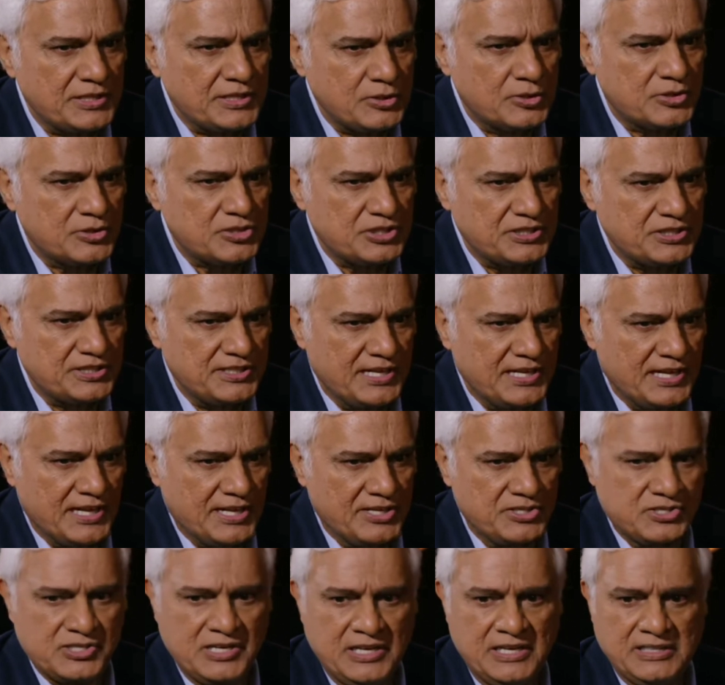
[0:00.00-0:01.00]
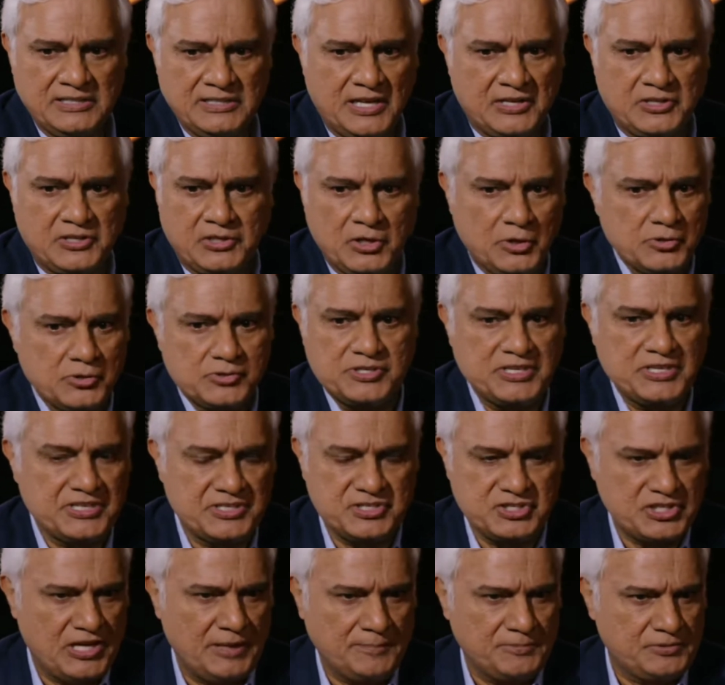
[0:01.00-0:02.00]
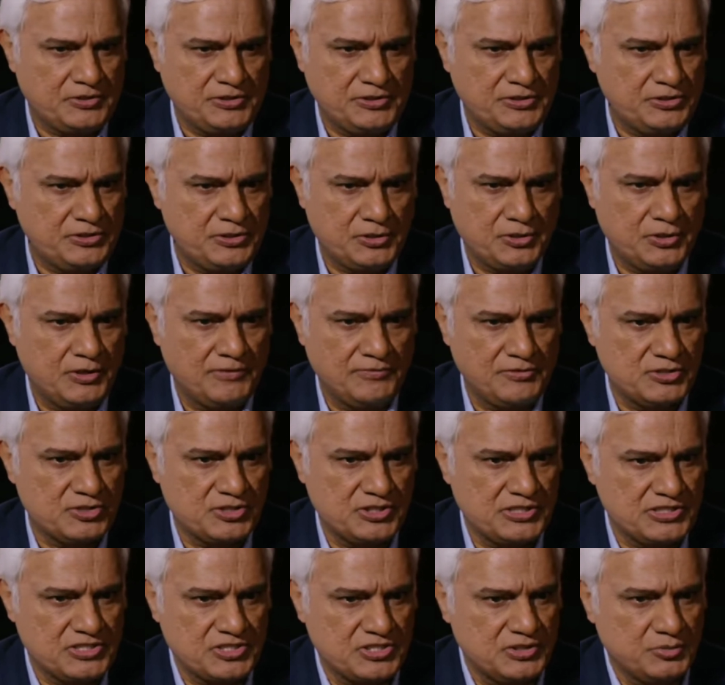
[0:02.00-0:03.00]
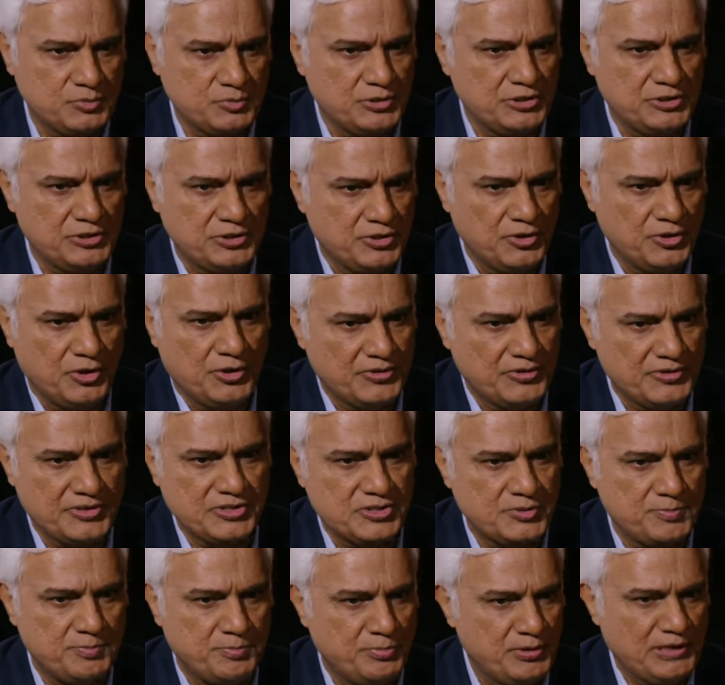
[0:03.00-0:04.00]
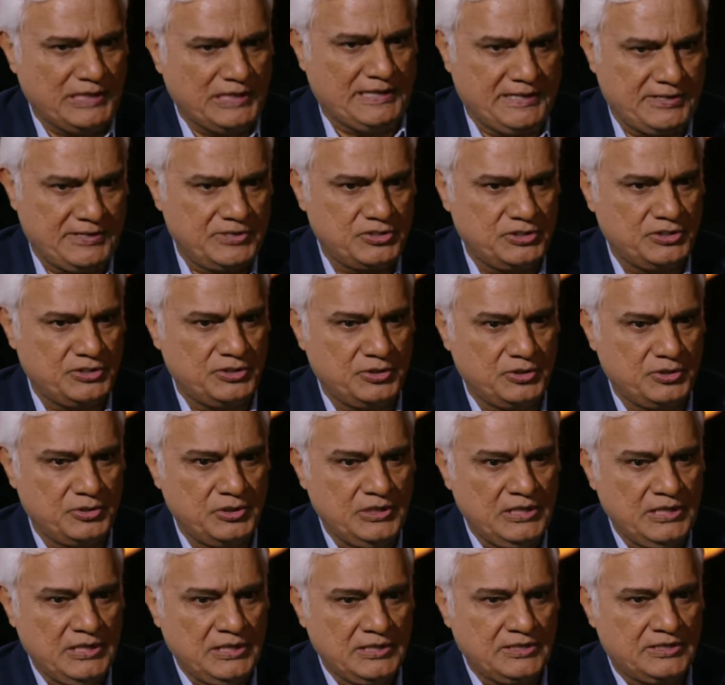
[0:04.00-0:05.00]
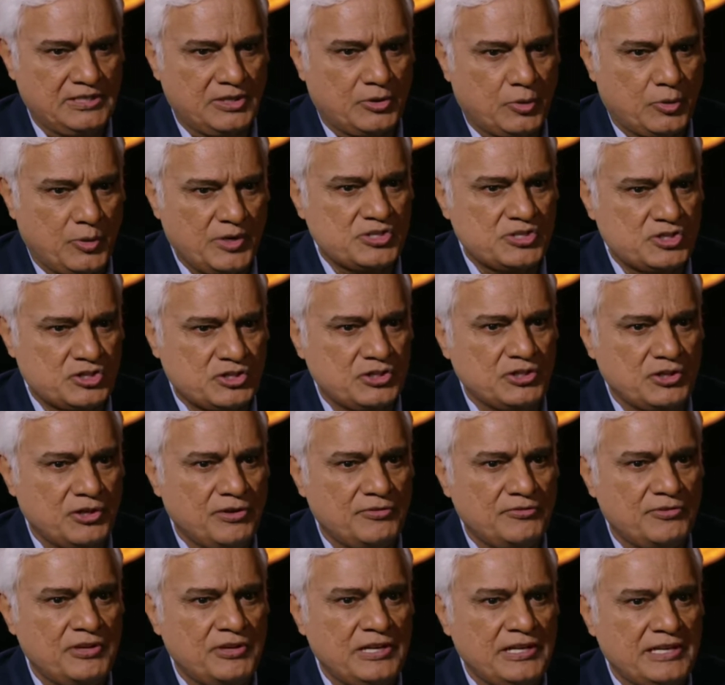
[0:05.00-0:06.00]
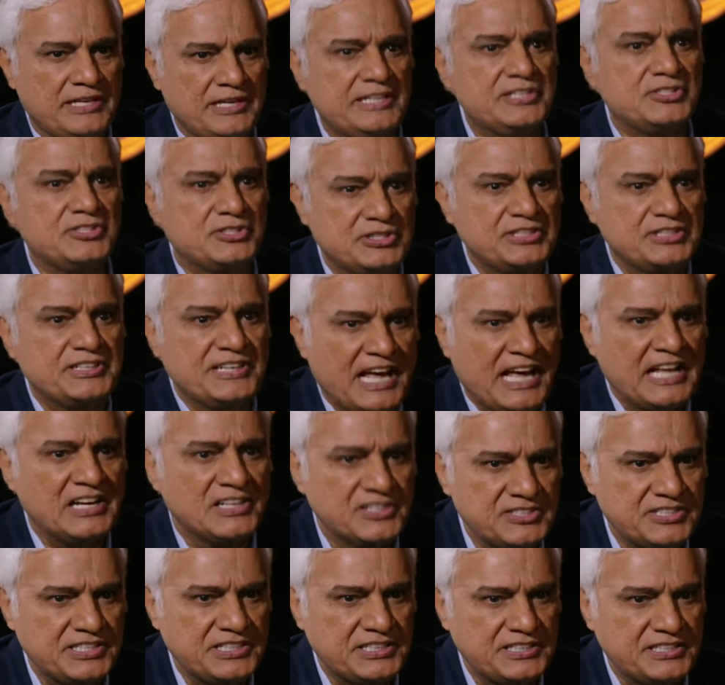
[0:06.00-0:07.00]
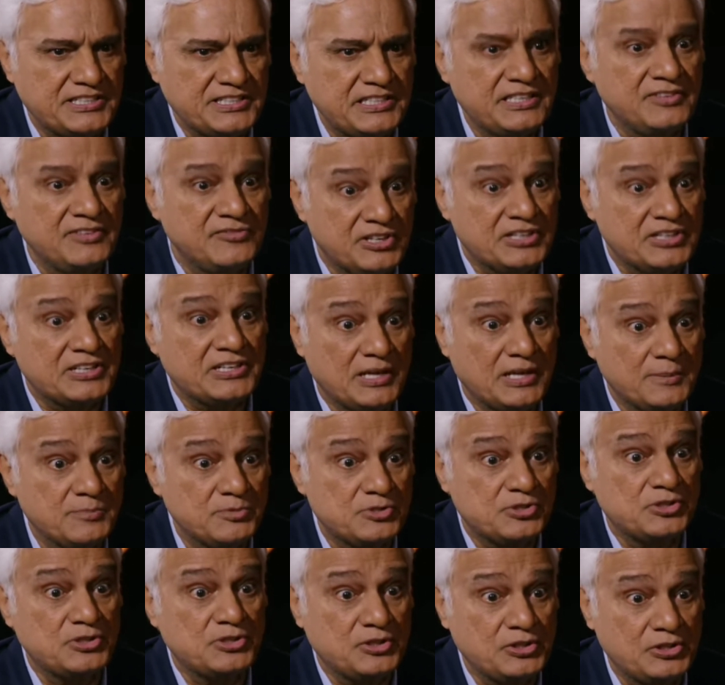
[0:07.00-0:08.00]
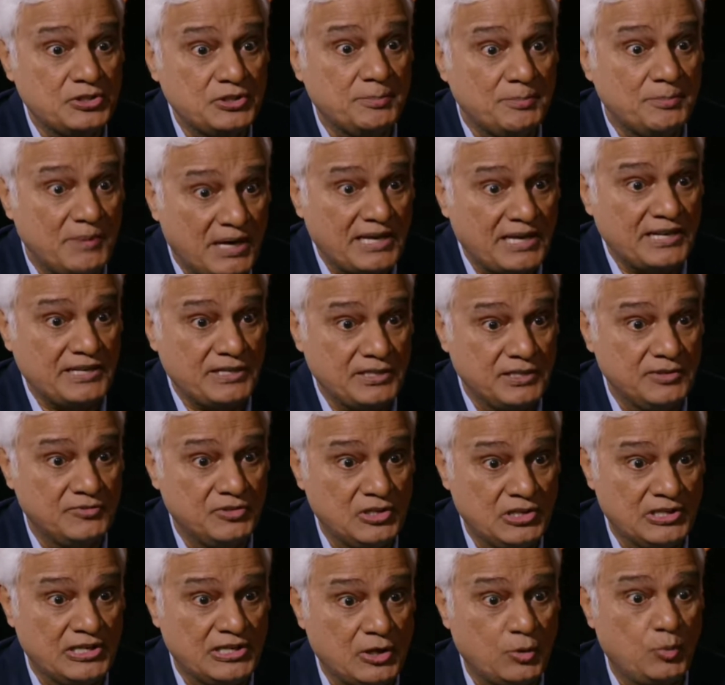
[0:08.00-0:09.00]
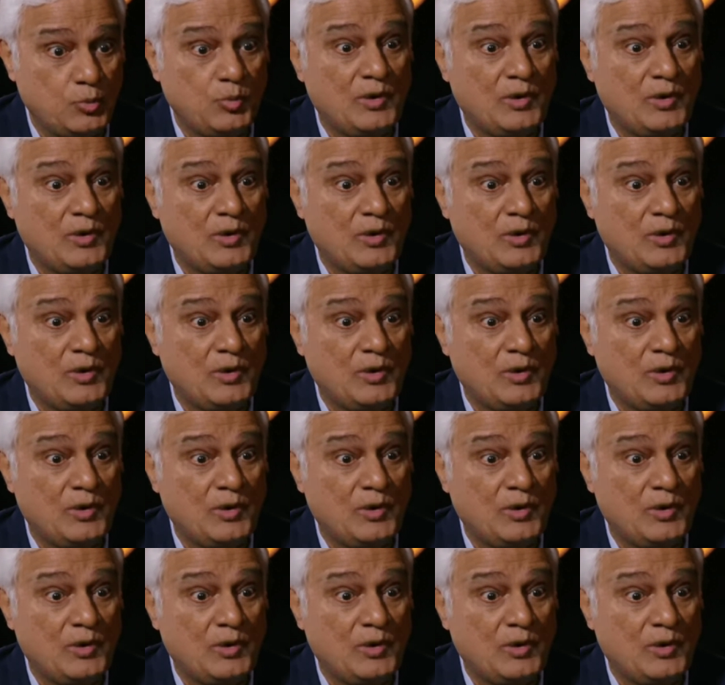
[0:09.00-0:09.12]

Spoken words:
when he or she dies? That closing chapter in your conversation with your daughter is brilliant. The question of eternality even comes into the mind of a